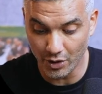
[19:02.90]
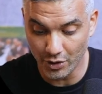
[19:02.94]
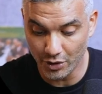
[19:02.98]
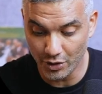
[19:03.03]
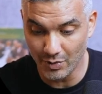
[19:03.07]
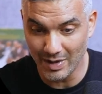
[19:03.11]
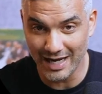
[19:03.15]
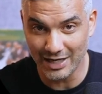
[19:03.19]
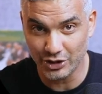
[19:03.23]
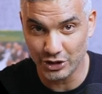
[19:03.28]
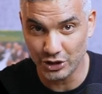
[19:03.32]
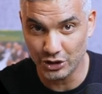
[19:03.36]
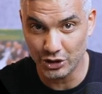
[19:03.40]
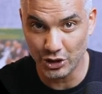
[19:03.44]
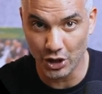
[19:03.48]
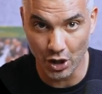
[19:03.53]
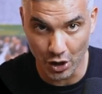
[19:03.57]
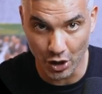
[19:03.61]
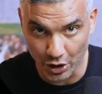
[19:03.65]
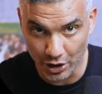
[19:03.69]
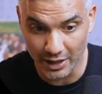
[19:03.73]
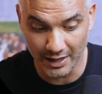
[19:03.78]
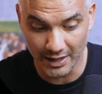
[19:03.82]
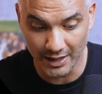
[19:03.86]
you actually
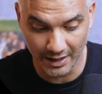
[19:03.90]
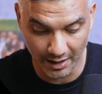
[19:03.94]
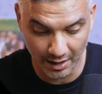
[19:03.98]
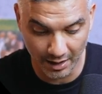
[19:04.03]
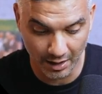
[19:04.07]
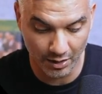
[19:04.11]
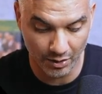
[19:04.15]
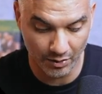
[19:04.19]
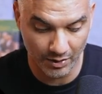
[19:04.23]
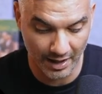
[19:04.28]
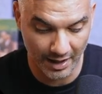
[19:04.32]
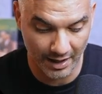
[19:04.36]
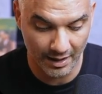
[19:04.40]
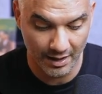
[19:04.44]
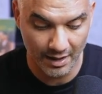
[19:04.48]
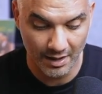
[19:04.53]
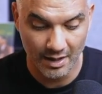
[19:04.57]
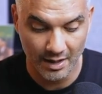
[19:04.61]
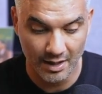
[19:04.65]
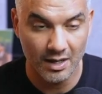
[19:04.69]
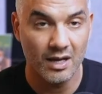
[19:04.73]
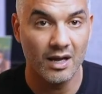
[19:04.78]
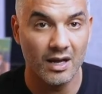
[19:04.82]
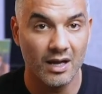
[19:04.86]
targeting. Okay.
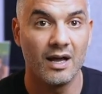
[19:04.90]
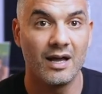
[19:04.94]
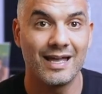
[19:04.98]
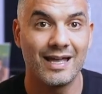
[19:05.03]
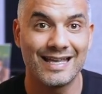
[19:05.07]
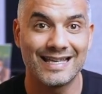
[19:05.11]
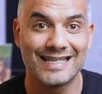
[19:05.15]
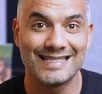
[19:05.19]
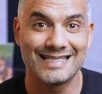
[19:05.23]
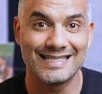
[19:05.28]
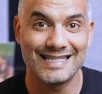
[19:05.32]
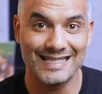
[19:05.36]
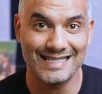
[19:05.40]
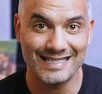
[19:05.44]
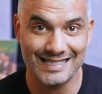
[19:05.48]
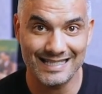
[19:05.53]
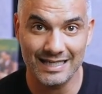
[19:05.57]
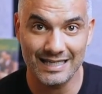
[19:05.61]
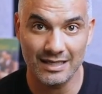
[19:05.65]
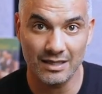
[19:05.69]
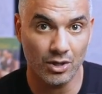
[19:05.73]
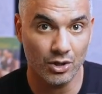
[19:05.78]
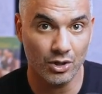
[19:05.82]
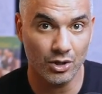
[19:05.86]

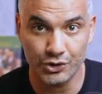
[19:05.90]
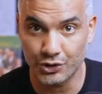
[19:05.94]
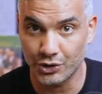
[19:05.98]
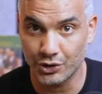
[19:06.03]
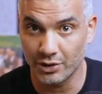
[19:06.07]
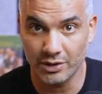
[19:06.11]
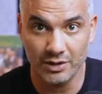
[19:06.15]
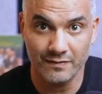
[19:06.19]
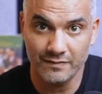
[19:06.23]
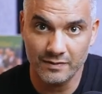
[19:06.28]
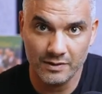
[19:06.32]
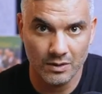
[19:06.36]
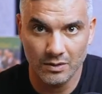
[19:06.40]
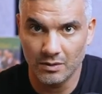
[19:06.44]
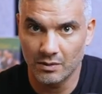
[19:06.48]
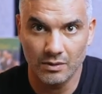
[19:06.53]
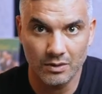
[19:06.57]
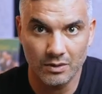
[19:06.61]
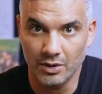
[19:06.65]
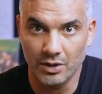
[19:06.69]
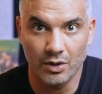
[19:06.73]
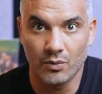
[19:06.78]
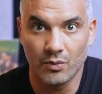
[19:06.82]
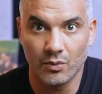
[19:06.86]
Existing alternatives.
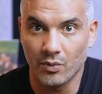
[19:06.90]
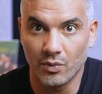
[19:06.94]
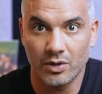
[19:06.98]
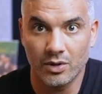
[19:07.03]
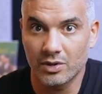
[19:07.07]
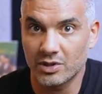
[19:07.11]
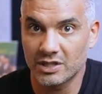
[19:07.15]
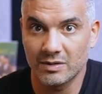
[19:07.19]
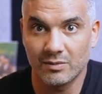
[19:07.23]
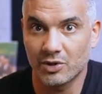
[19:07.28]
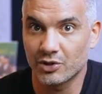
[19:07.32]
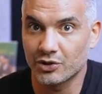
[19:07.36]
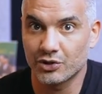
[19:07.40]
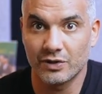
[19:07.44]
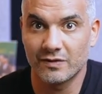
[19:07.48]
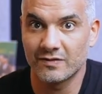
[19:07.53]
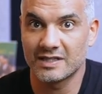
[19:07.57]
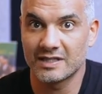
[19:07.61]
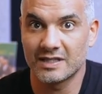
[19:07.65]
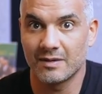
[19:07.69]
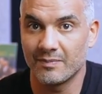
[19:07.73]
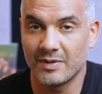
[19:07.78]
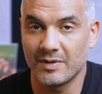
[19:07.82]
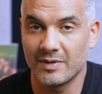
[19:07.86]
What are some
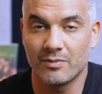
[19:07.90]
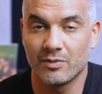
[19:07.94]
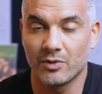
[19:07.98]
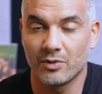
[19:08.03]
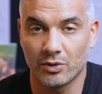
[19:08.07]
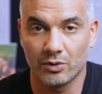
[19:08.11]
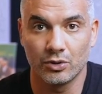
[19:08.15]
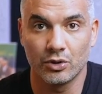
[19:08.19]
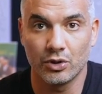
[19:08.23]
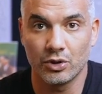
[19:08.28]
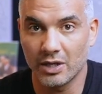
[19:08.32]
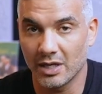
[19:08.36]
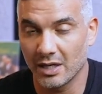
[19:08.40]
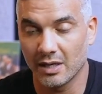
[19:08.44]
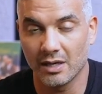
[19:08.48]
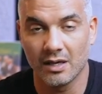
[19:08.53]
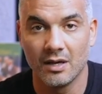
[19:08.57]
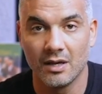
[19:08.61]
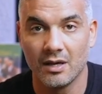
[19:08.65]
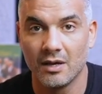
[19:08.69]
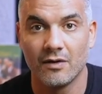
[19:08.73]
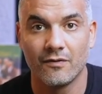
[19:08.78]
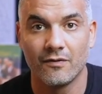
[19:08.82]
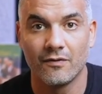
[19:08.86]
alternatives that people are looking
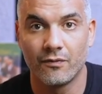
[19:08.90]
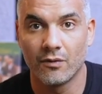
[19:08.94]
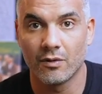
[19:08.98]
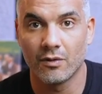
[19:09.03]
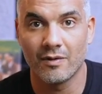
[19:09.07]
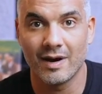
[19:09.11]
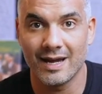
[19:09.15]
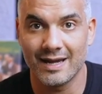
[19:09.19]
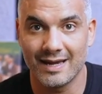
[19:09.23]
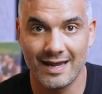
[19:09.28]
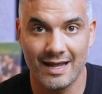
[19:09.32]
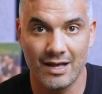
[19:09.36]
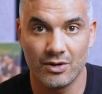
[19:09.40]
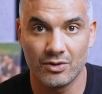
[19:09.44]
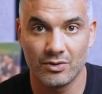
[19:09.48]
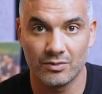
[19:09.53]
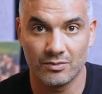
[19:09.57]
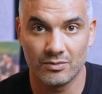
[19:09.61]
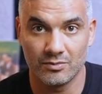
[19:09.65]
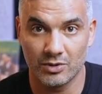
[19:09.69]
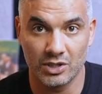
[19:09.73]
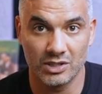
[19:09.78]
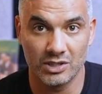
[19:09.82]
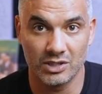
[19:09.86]
for right now?
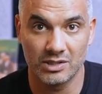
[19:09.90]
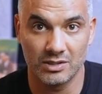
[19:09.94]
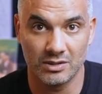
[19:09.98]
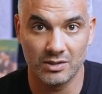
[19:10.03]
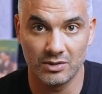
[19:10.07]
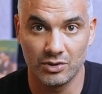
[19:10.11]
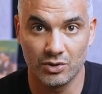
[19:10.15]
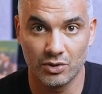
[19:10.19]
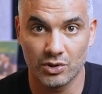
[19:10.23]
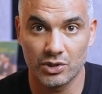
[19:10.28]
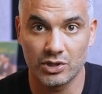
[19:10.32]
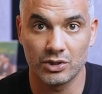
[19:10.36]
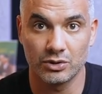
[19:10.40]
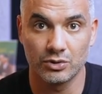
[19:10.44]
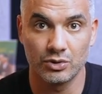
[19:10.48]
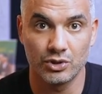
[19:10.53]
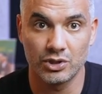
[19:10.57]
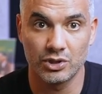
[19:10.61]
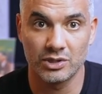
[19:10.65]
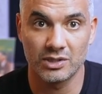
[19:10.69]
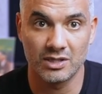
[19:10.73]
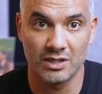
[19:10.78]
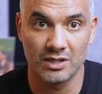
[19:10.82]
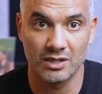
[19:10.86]
Because your
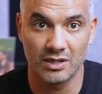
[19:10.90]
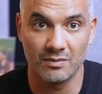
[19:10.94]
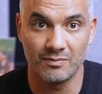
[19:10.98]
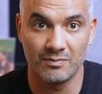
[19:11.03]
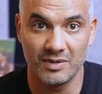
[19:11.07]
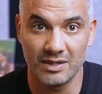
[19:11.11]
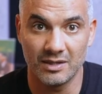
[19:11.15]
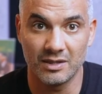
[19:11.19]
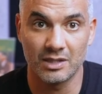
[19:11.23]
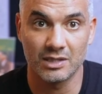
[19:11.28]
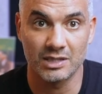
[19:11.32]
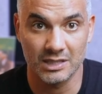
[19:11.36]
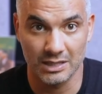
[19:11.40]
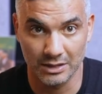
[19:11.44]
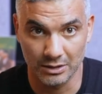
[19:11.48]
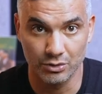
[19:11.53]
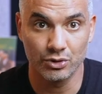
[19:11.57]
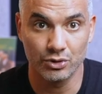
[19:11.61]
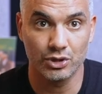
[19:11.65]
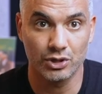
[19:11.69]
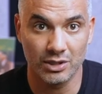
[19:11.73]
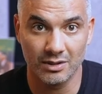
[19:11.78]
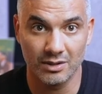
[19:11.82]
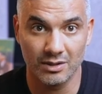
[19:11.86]
solution is going to be the
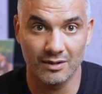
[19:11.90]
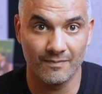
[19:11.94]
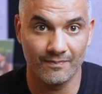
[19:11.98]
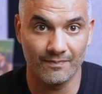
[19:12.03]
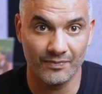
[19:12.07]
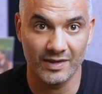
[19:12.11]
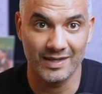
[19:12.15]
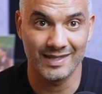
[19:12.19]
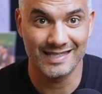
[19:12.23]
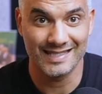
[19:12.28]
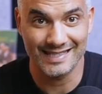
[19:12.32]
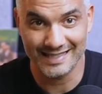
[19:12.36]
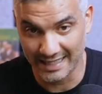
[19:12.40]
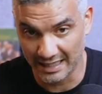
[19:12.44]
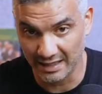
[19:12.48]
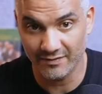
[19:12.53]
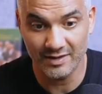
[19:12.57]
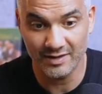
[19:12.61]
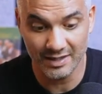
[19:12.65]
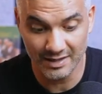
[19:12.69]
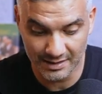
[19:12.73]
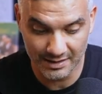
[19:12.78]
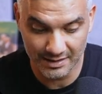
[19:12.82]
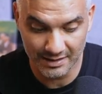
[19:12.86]
solution instead of
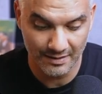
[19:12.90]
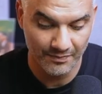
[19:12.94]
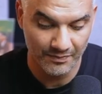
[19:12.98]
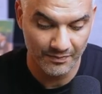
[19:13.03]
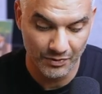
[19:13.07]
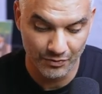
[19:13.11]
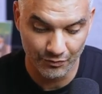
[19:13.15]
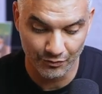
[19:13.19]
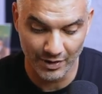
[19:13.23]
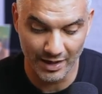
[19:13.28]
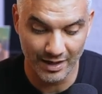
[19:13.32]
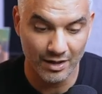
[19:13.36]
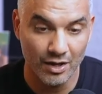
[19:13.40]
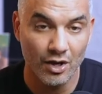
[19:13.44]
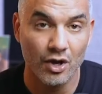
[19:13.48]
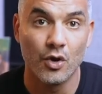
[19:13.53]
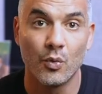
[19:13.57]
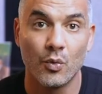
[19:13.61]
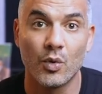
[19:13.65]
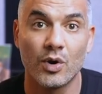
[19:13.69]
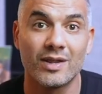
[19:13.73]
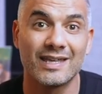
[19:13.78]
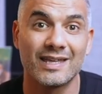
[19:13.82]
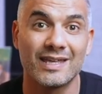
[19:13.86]
these, right?
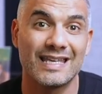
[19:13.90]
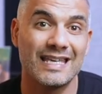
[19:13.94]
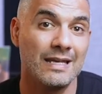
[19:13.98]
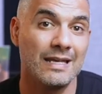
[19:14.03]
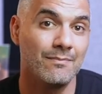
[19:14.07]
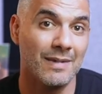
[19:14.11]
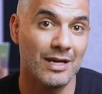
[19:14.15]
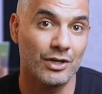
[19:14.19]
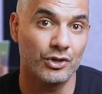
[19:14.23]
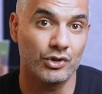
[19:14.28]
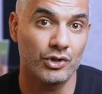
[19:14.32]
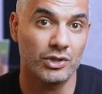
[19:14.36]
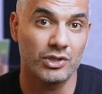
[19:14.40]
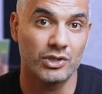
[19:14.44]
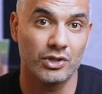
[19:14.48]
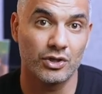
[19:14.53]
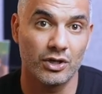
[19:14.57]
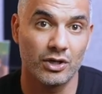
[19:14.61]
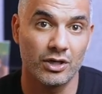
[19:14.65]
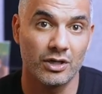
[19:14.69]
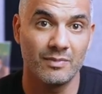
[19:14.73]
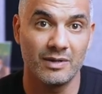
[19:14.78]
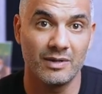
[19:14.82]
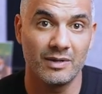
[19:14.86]
What are the key metrics you're
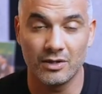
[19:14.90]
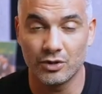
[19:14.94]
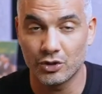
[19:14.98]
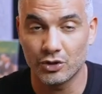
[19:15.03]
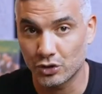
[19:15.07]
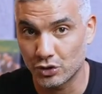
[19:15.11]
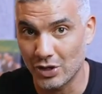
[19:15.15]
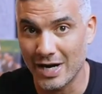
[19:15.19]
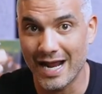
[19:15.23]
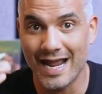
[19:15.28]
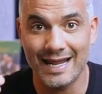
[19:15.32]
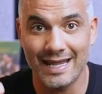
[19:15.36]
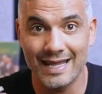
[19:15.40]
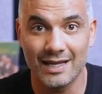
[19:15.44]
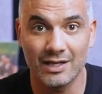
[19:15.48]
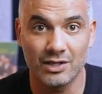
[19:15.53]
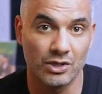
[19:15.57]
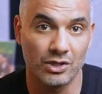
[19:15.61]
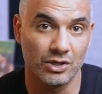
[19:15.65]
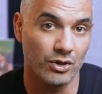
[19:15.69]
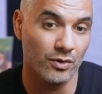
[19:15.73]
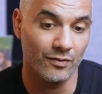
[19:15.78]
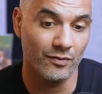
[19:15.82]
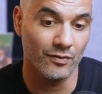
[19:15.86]
going to be tracking
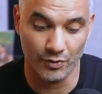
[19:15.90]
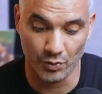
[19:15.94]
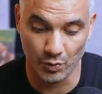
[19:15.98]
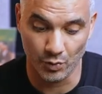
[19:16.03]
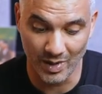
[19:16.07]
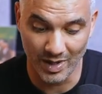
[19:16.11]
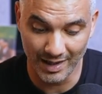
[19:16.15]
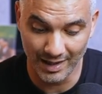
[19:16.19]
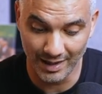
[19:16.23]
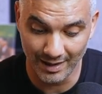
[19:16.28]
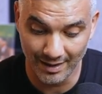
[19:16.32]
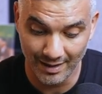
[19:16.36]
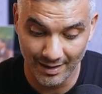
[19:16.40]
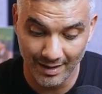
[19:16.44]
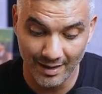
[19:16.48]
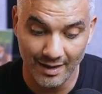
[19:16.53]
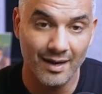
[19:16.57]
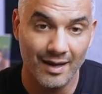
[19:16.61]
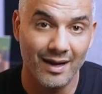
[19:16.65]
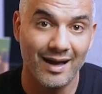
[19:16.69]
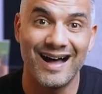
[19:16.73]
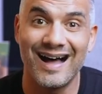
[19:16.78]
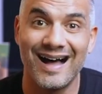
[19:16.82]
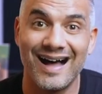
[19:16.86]
to know if you're winning?
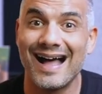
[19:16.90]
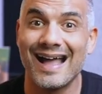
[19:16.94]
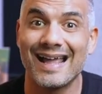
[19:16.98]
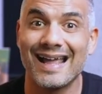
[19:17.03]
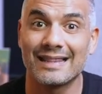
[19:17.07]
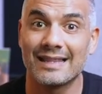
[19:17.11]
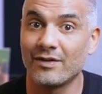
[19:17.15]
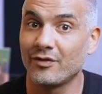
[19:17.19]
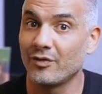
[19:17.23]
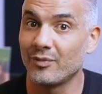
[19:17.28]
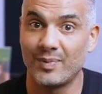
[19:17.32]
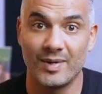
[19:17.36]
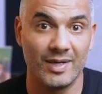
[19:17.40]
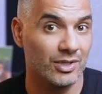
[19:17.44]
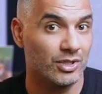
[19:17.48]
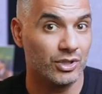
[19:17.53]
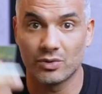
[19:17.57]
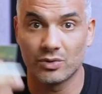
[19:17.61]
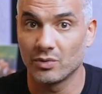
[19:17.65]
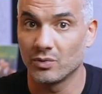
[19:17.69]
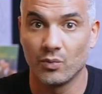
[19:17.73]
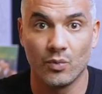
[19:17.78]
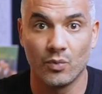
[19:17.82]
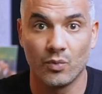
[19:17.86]
High level
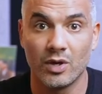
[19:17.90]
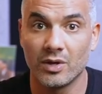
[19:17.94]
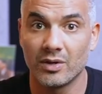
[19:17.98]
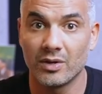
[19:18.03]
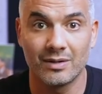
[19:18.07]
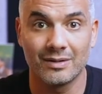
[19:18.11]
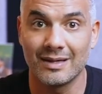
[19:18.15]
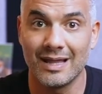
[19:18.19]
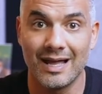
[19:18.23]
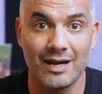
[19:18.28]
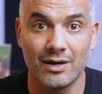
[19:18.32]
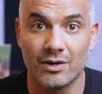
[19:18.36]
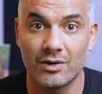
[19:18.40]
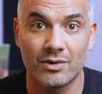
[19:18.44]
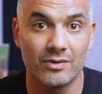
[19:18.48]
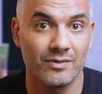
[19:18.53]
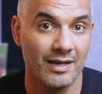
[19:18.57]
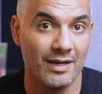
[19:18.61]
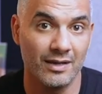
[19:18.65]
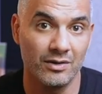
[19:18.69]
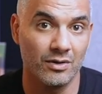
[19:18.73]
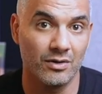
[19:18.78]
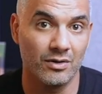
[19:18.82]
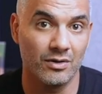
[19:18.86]
pitch, one liner
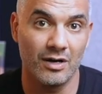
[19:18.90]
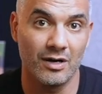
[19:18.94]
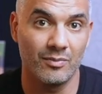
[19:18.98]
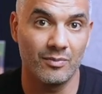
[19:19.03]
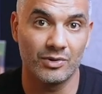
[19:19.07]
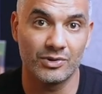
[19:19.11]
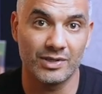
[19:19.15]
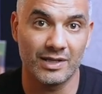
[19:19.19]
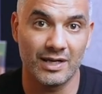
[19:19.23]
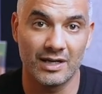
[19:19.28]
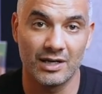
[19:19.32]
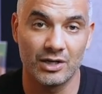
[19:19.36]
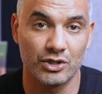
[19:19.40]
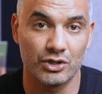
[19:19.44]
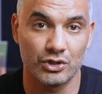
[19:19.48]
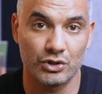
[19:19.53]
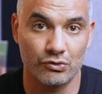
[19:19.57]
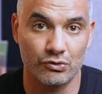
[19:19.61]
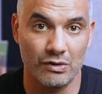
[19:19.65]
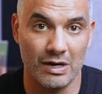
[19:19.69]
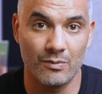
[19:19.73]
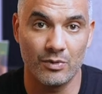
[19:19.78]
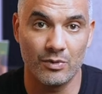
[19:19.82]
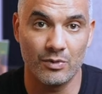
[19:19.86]
that you're able to kind of
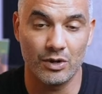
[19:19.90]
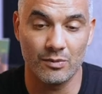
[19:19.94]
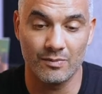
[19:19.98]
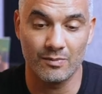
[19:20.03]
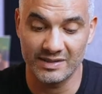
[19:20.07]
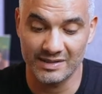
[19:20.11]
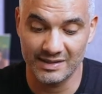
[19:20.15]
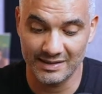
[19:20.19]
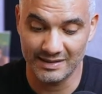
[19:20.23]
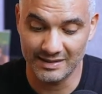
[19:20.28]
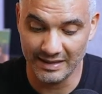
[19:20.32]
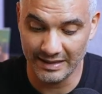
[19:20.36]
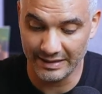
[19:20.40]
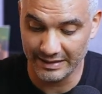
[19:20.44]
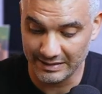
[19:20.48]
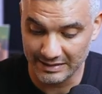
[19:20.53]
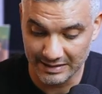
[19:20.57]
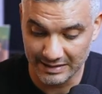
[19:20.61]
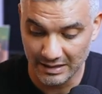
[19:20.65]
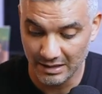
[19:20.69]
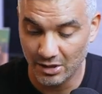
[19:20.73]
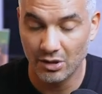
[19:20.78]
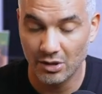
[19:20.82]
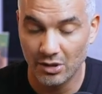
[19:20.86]
describe what your business does.